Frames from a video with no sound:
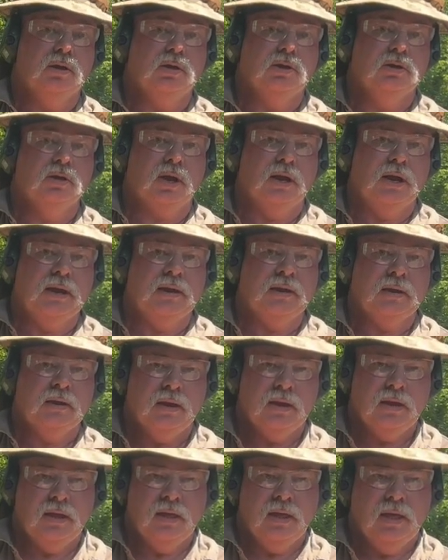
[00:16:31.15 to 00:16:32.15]
good on.
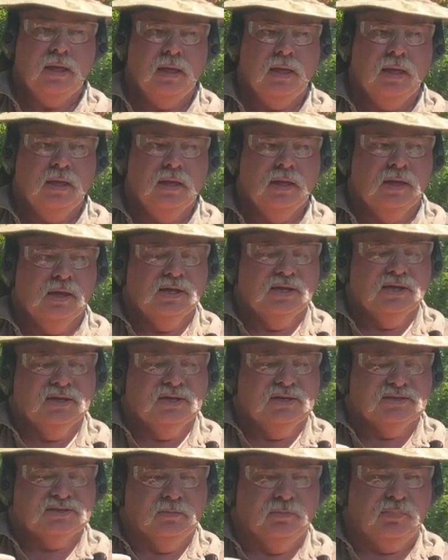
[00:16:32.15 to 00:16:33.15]

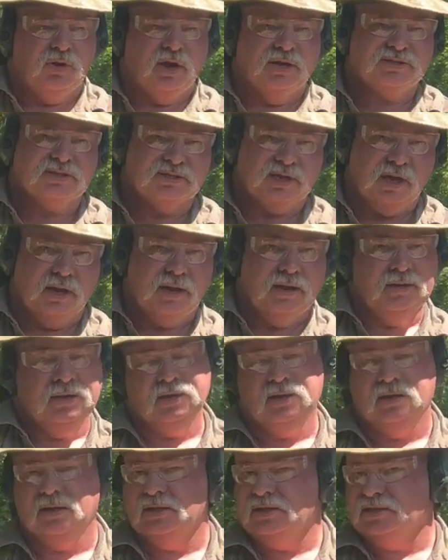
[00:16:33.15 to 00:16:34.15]
Some pluses on
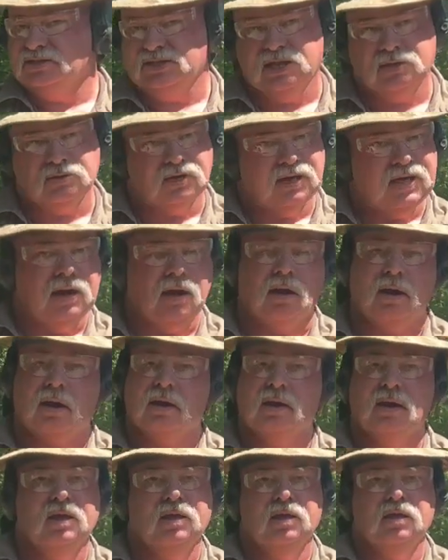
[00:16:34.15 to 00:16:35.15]
standard
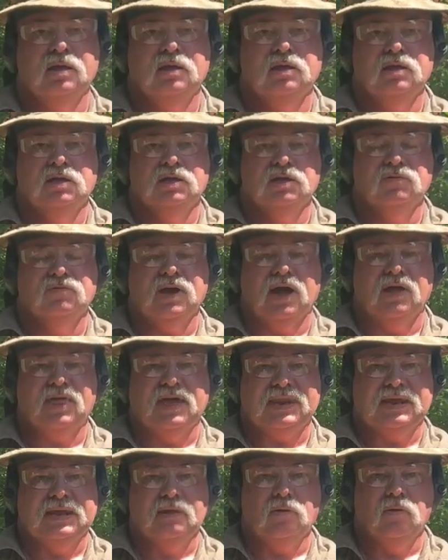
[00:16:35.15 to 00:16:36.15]
AR. You've got
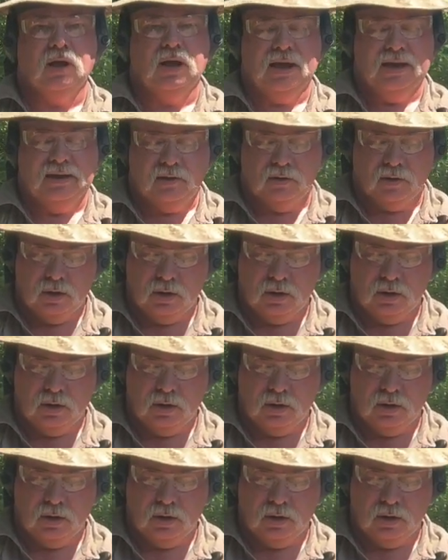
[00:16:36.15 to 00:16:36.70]
that inline